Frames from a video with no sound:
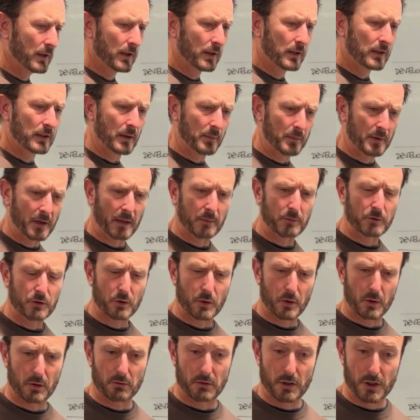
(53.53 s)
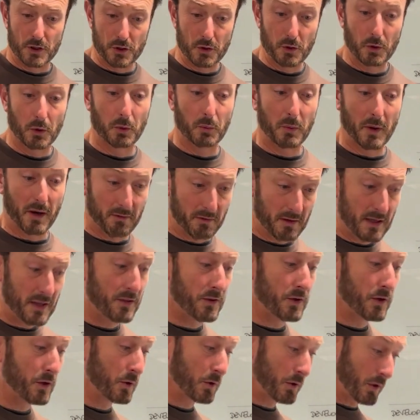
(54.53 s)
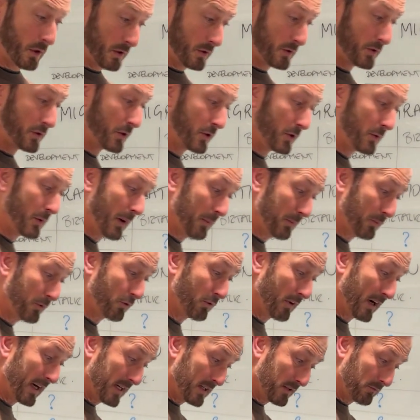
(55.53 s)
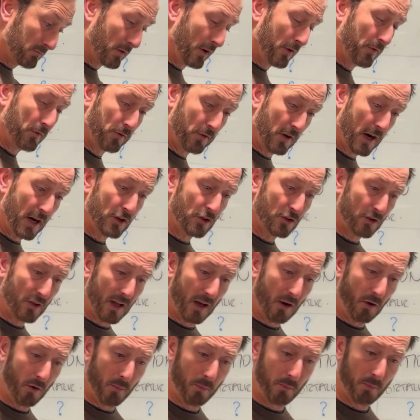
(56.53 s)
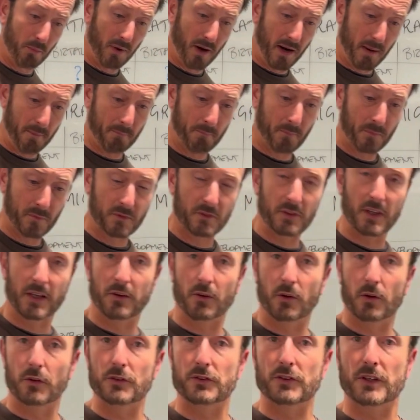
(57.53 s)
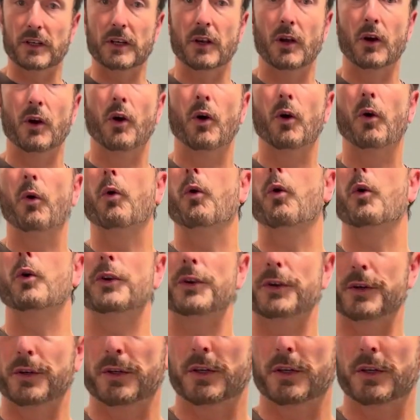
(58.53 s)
coming up to a renewal where either you're going to upgrade and refresh that on-prem technology or you're going